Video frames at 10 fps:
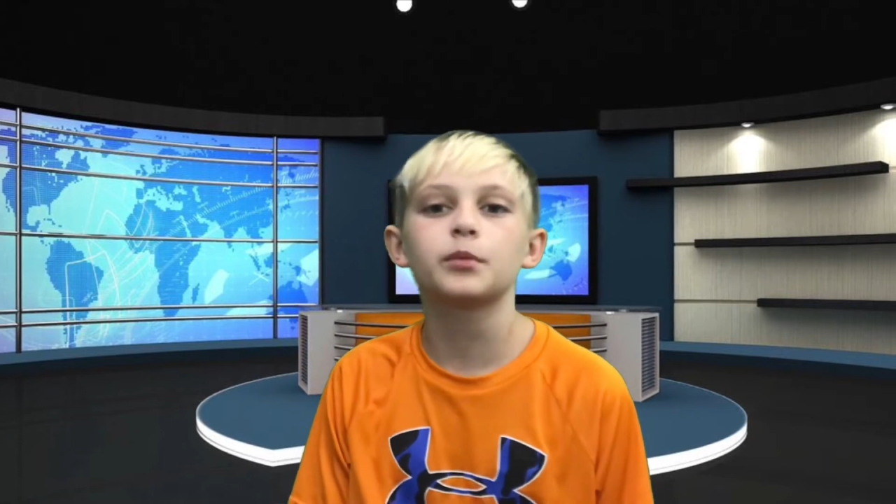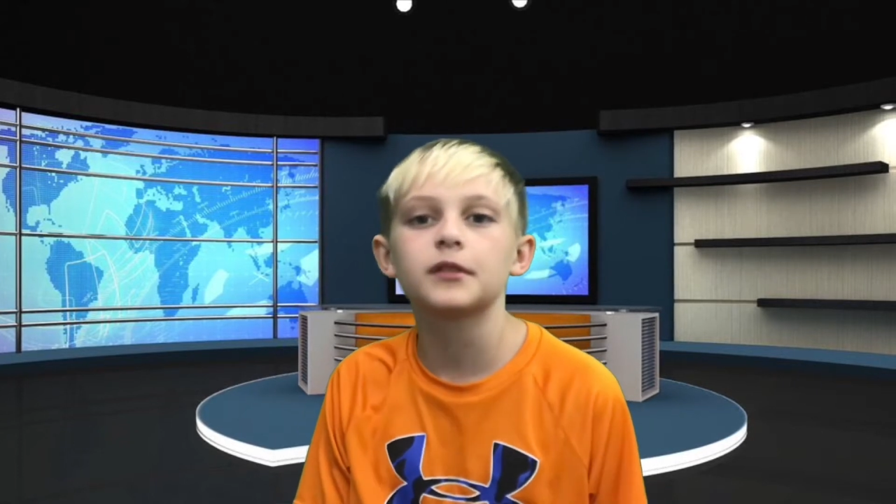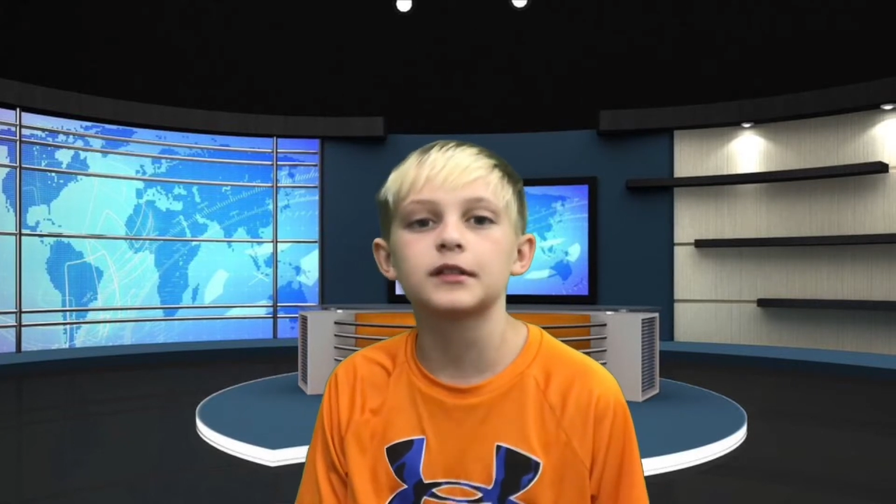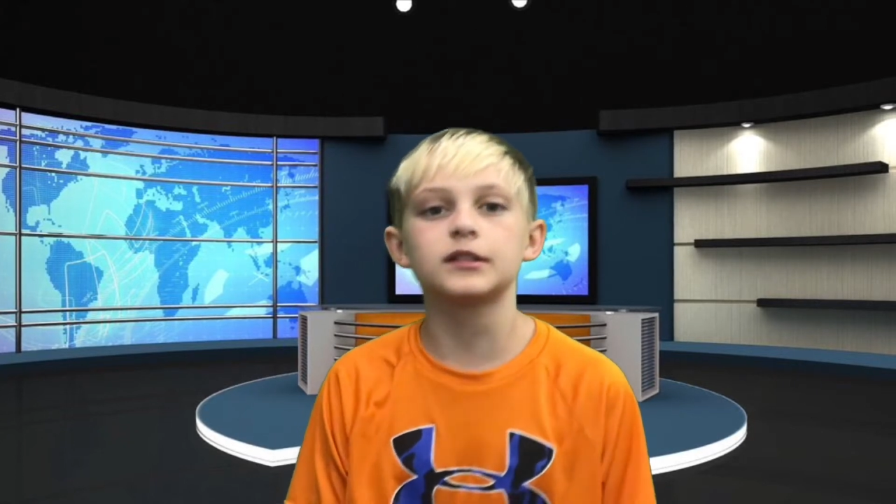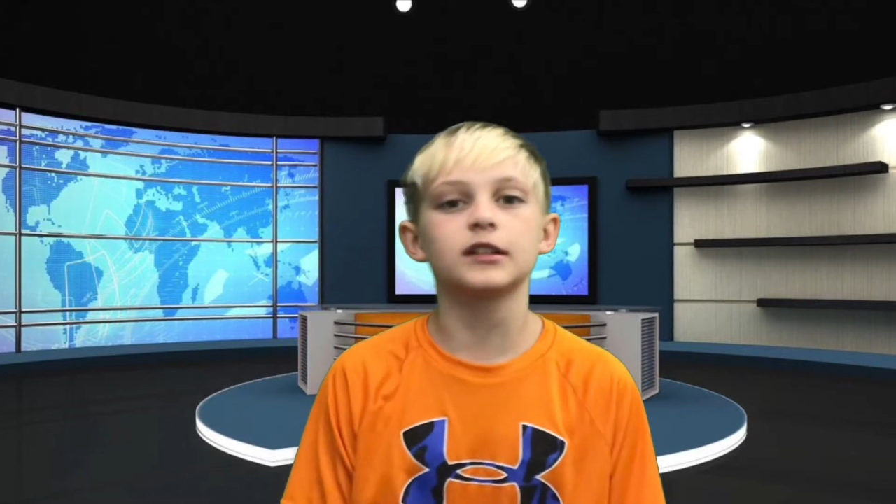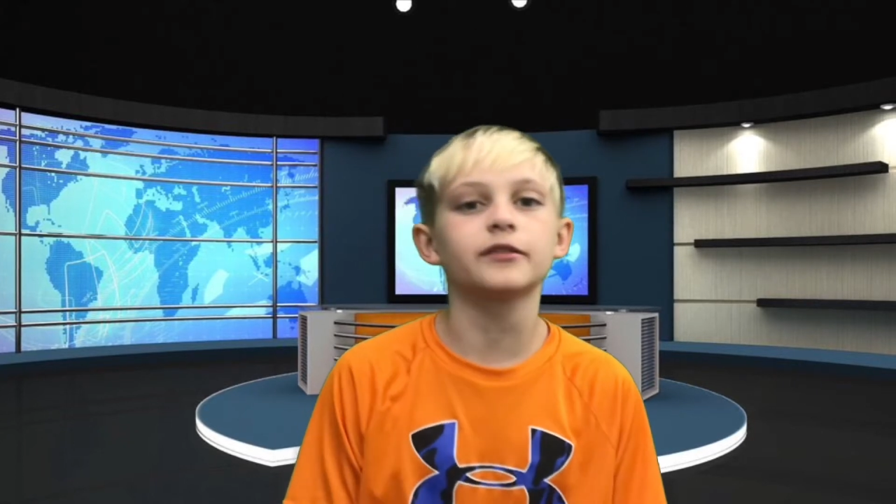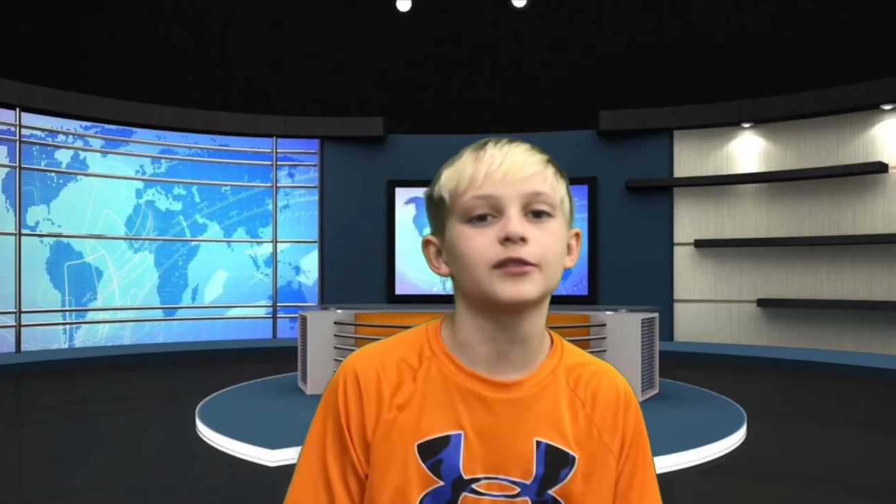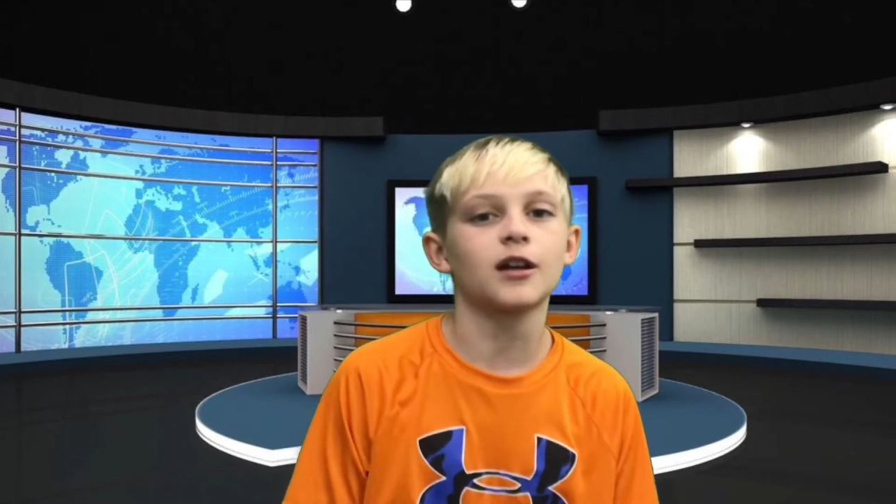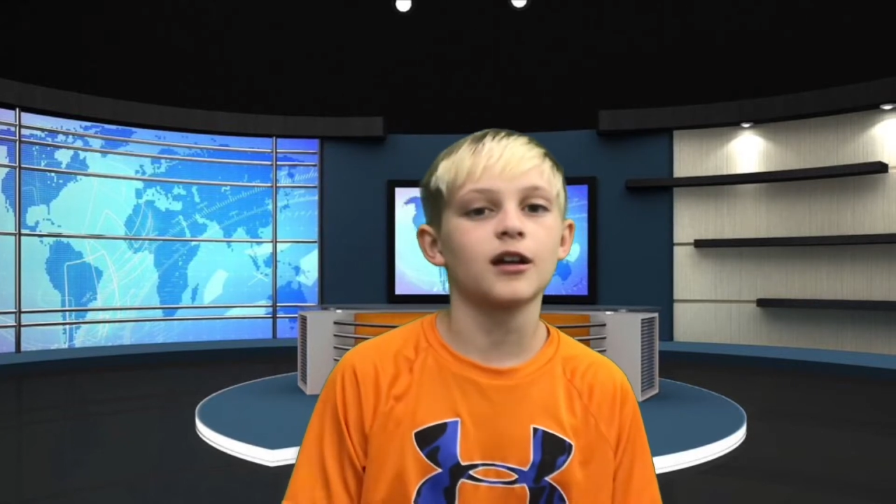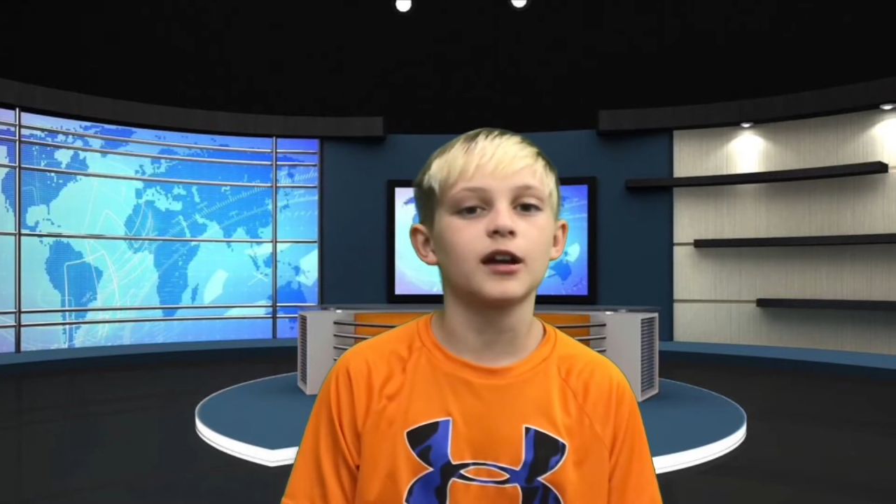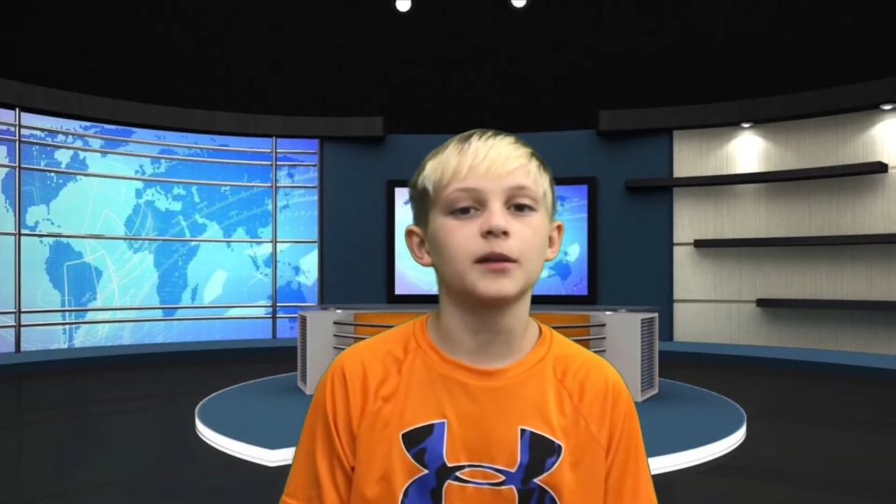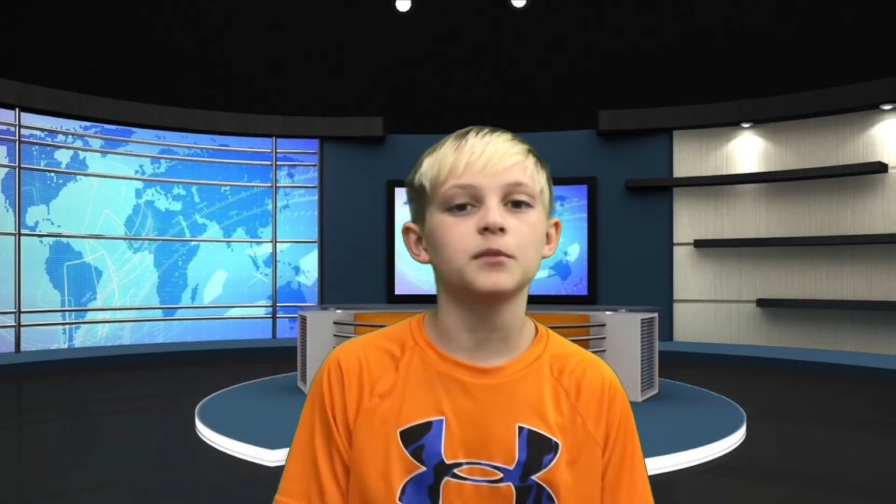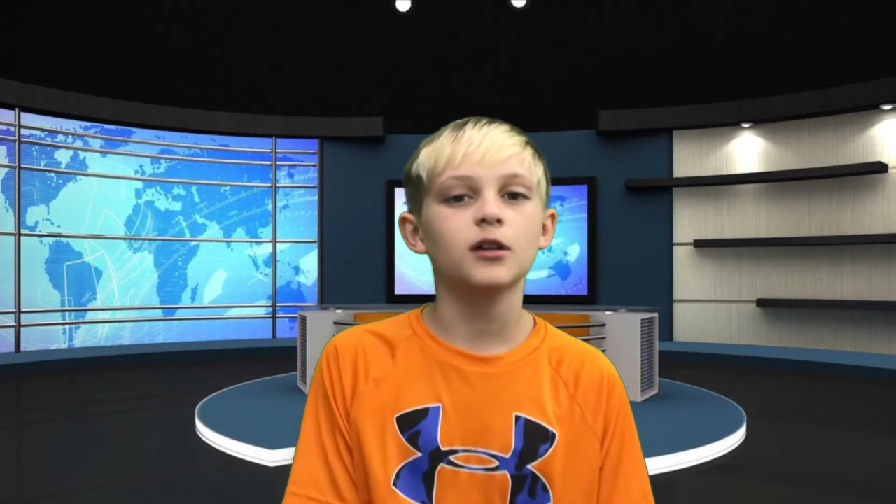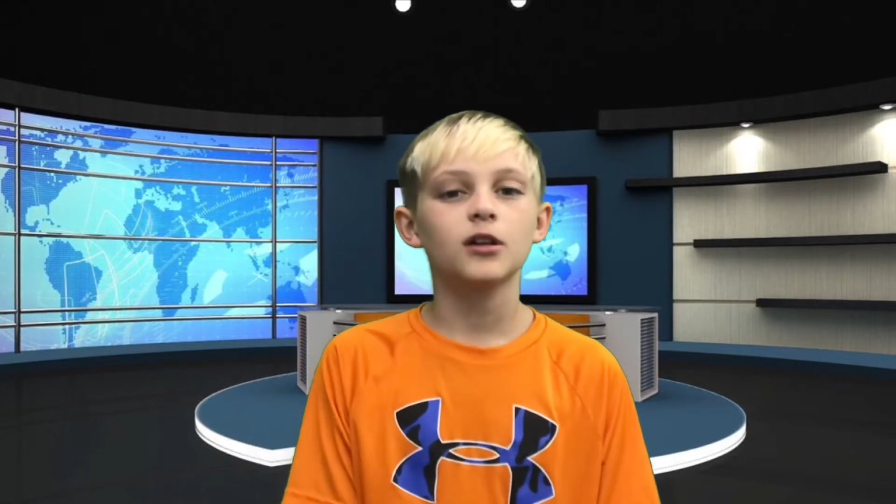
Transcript: plenty of time